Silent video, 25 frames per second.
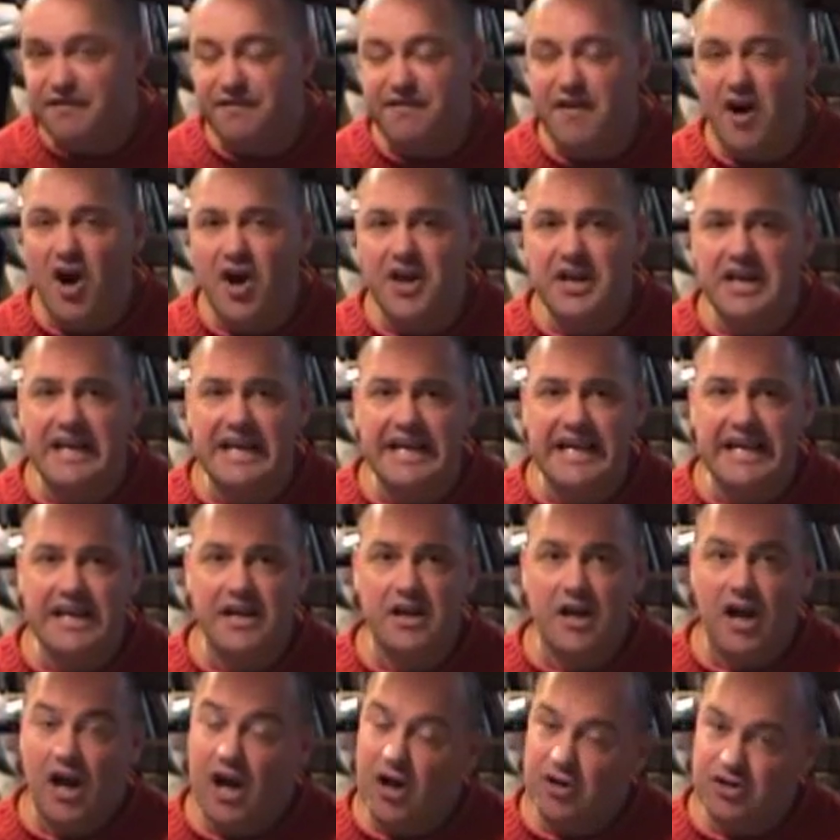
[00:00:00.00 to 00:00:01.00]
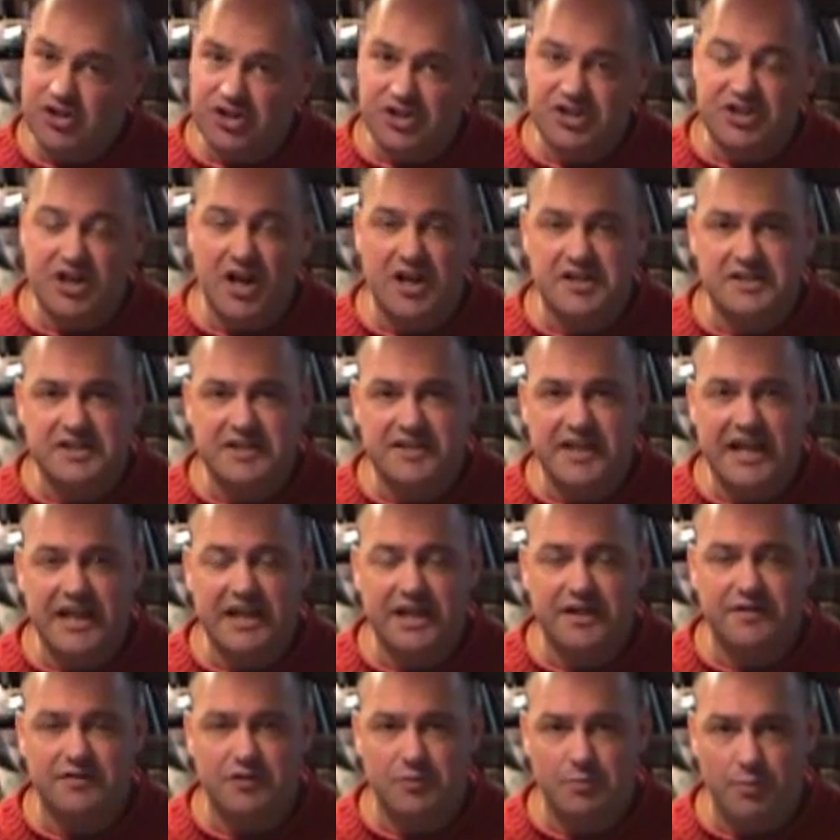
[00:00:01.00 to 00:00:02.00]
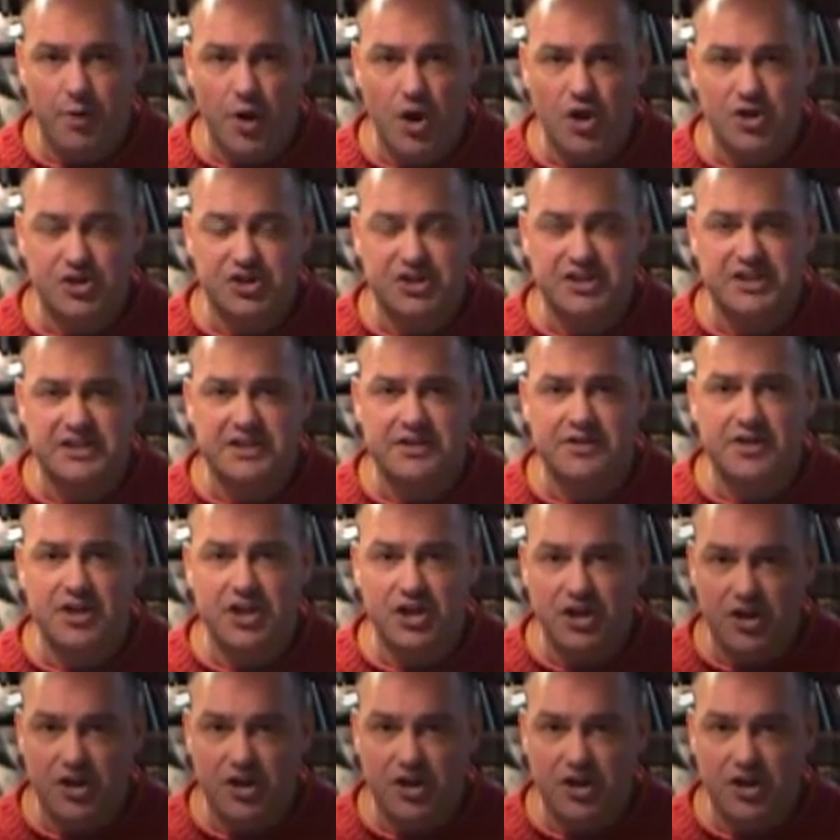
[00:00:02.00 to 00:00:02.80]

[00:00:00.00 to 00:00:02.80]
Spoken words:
finally, I'd just like to thank you for purchasing the